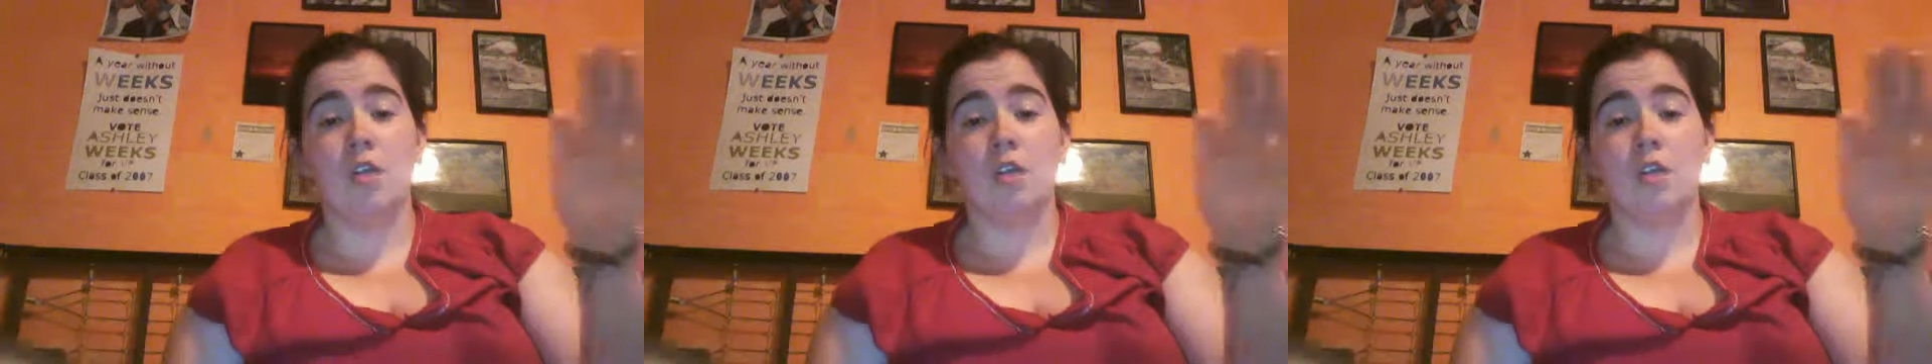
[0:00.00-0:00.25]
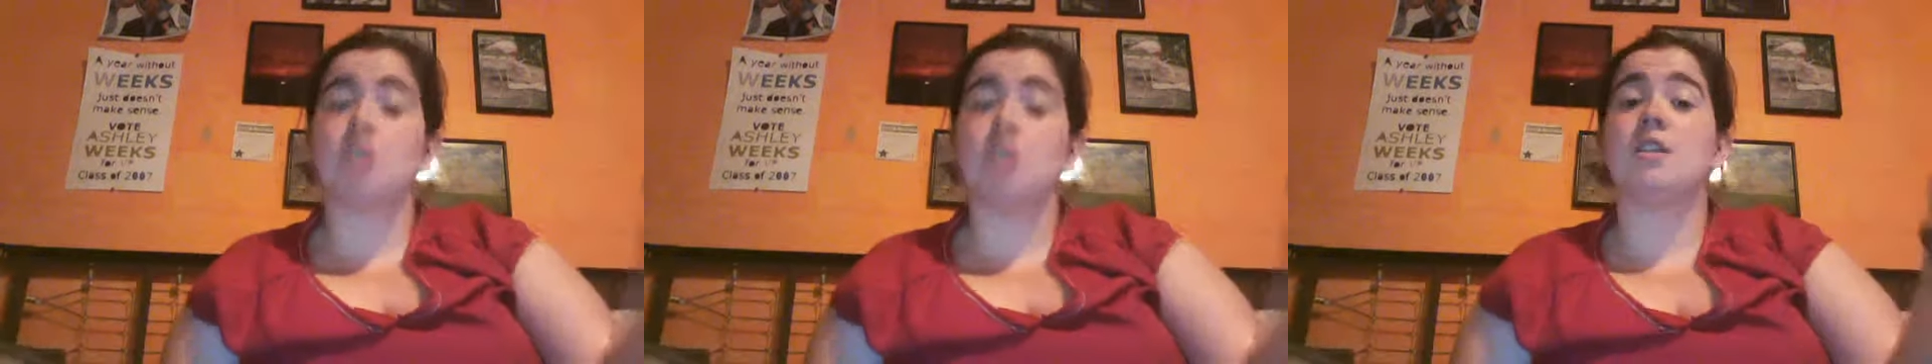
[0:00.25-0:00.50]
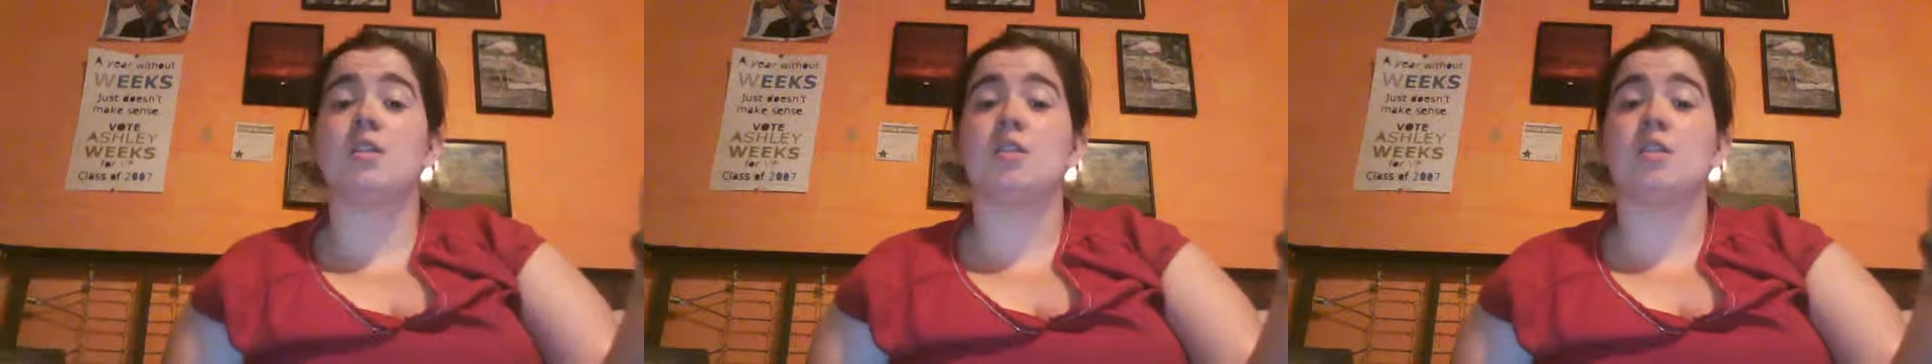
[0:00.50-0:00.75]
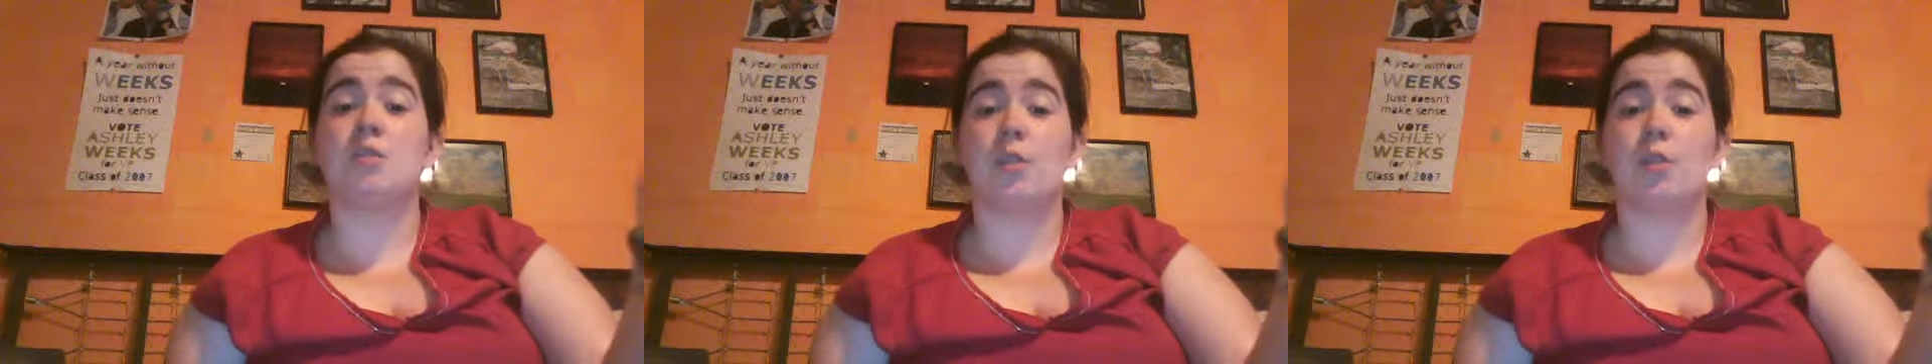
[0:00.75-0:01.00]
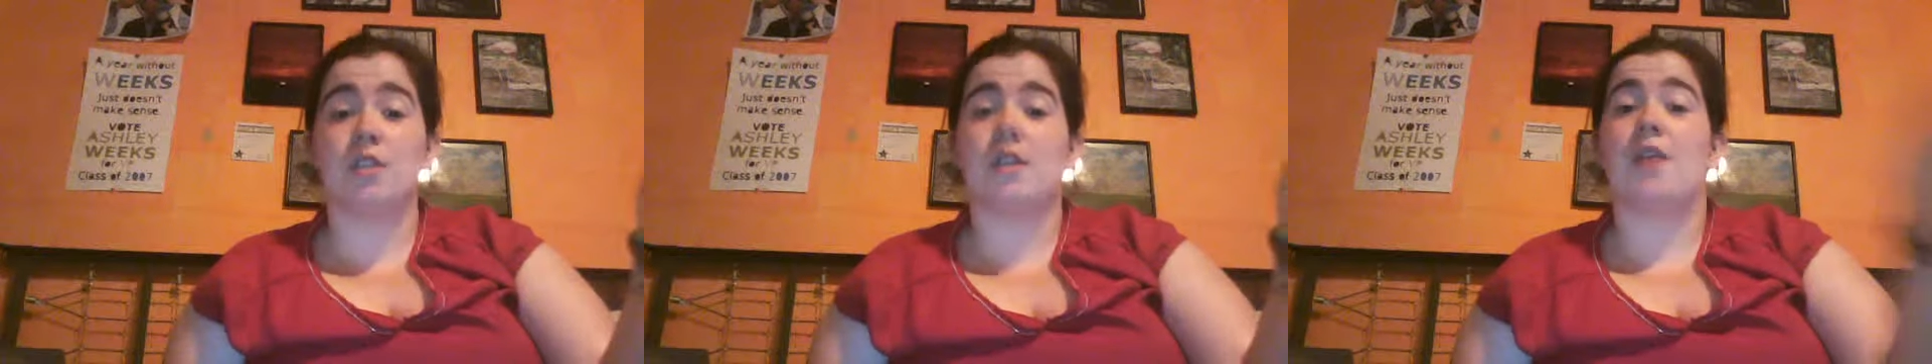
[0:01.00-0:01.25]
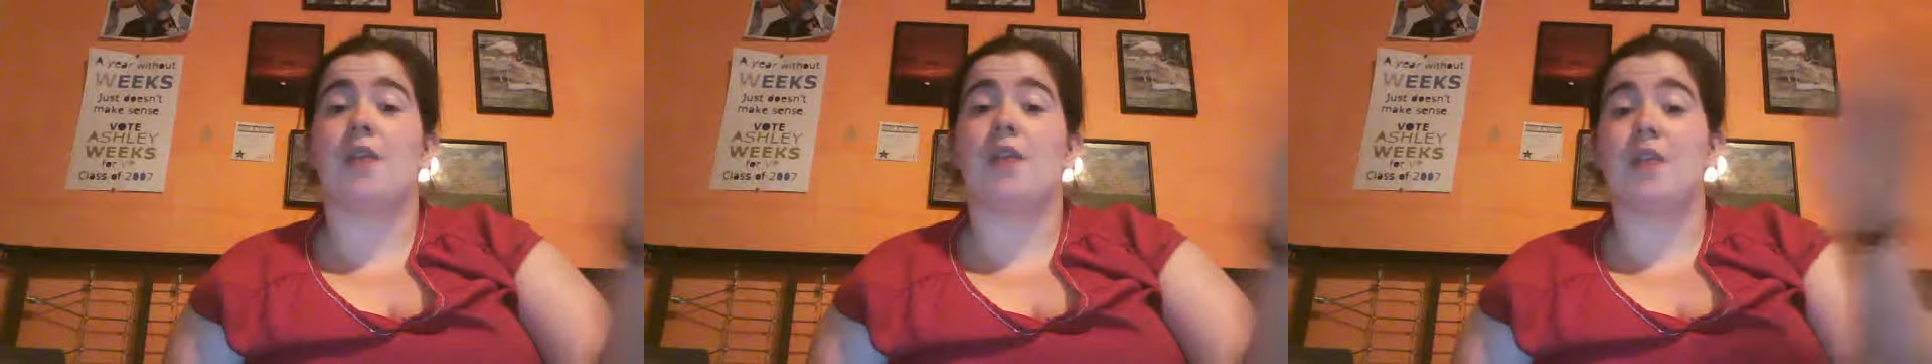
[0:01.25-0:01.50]
Just to put this
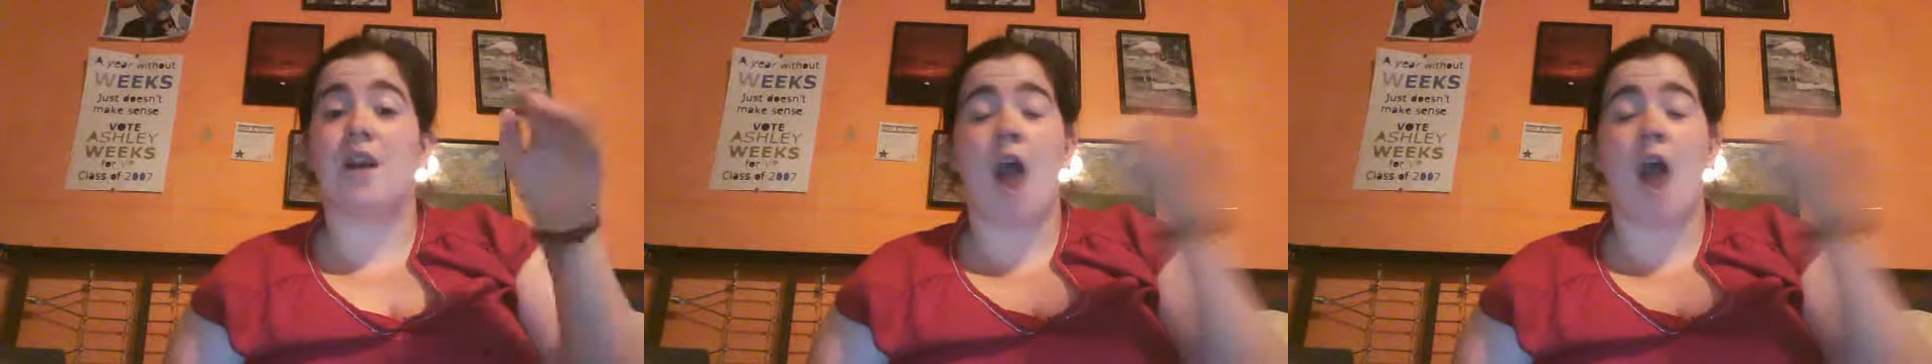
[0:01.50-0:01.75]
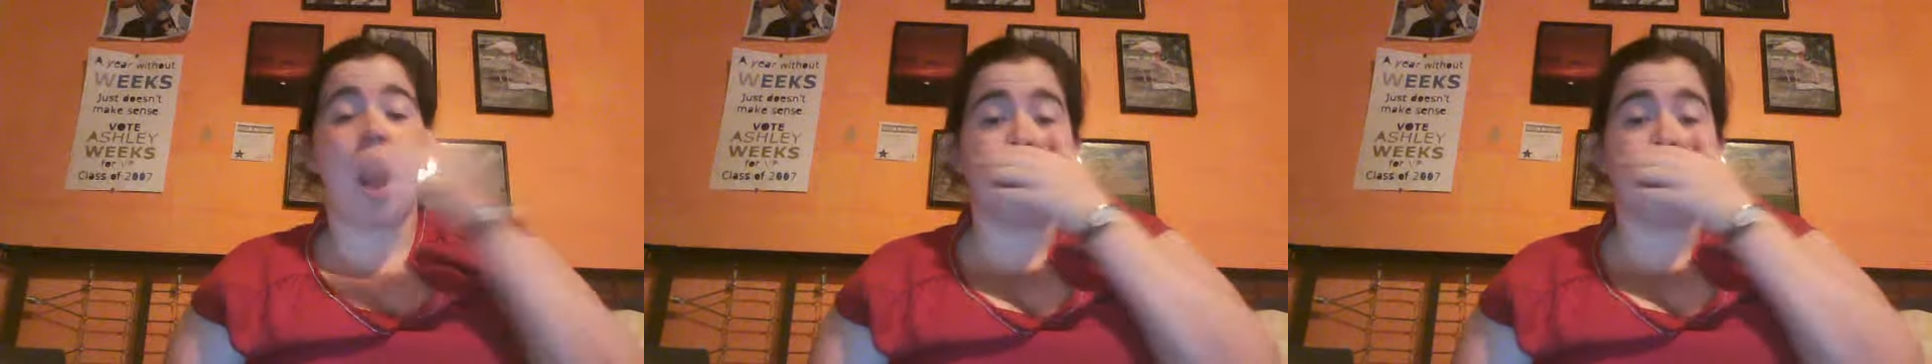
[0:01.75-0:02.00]
out there, I